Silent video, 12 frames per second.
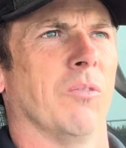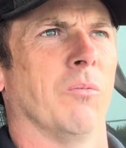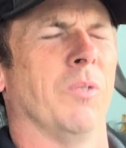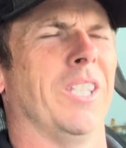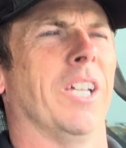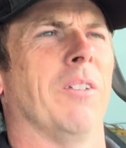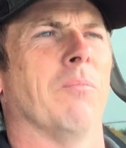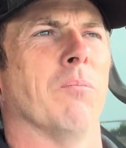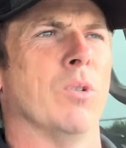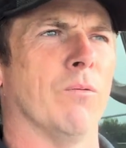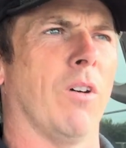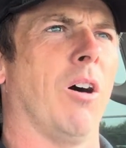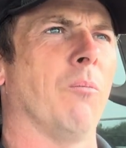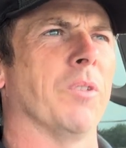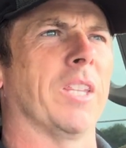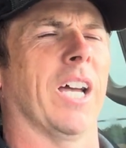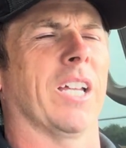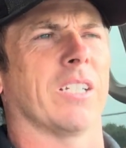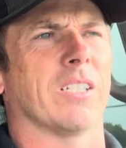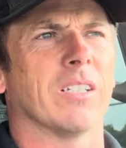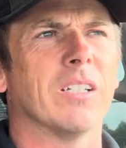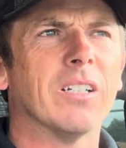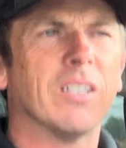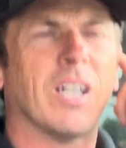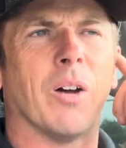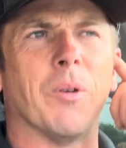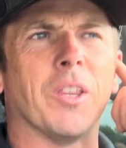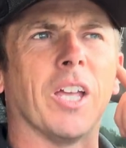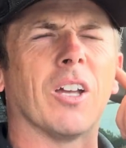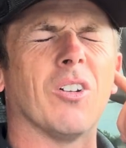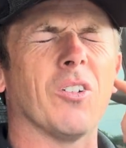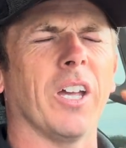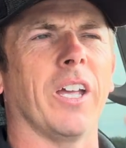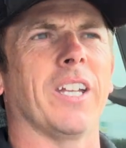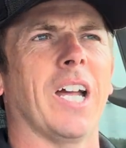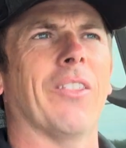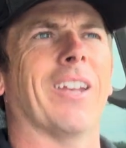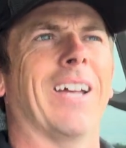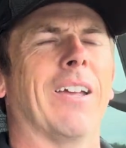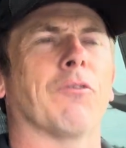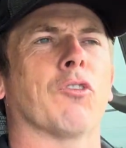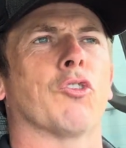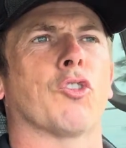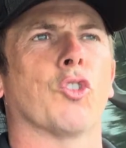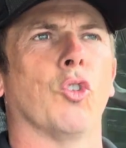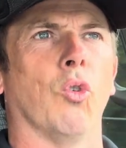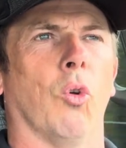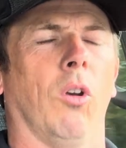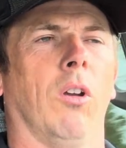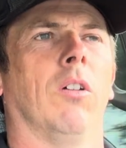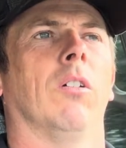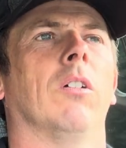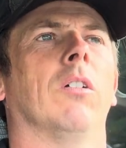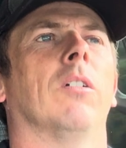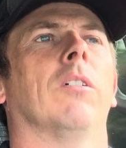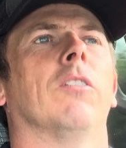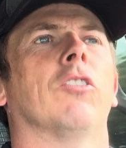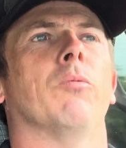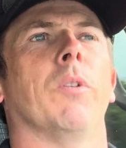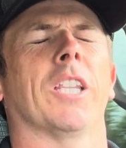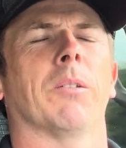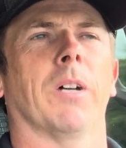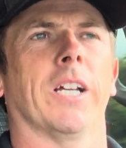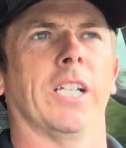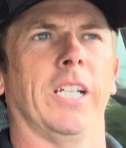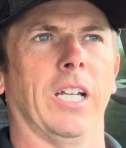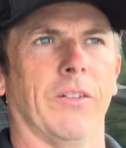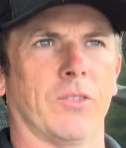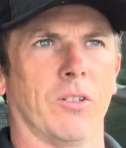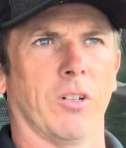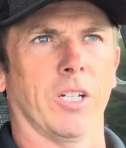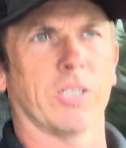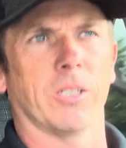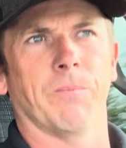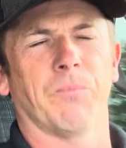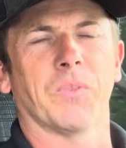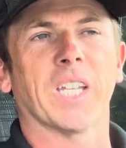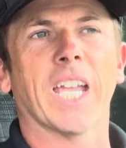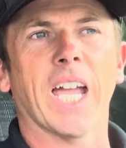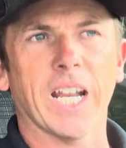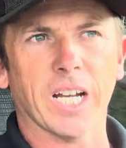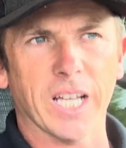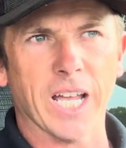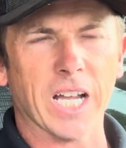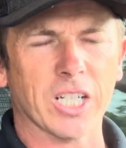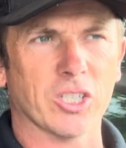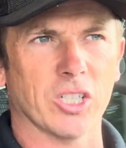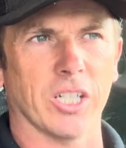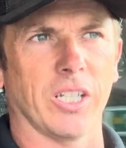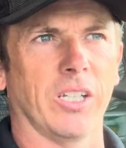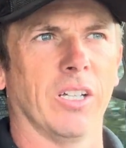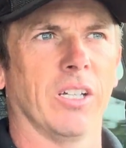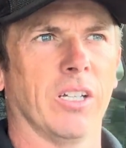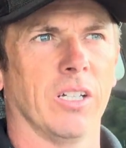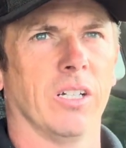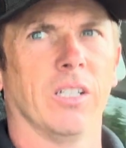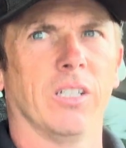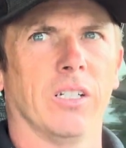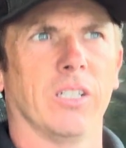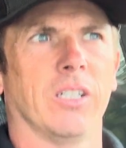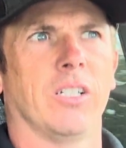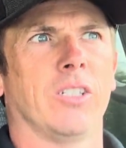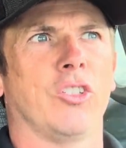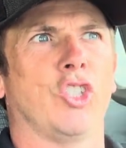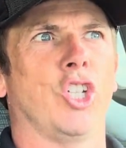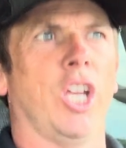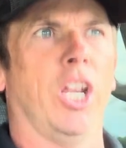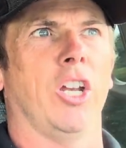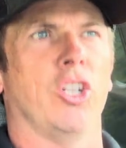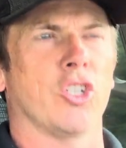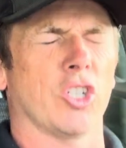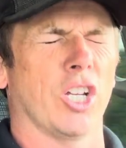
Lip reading: we then move on with that, and we think, okay, now that I have control to make the bike lean left and right, can I actually change